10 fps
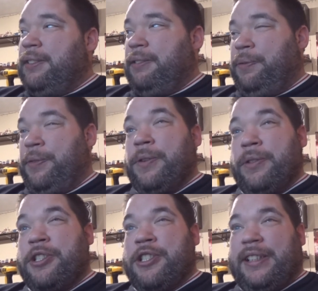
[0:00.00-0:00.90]

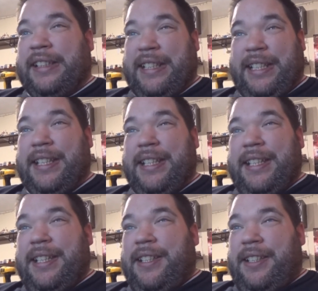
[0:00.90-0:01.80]
Unfortunately,
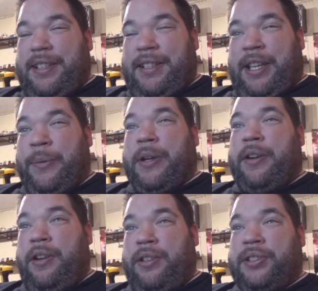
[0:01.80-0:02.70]
it would
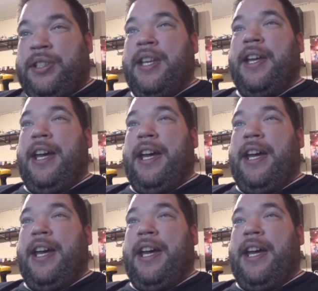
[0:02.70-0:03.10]
cost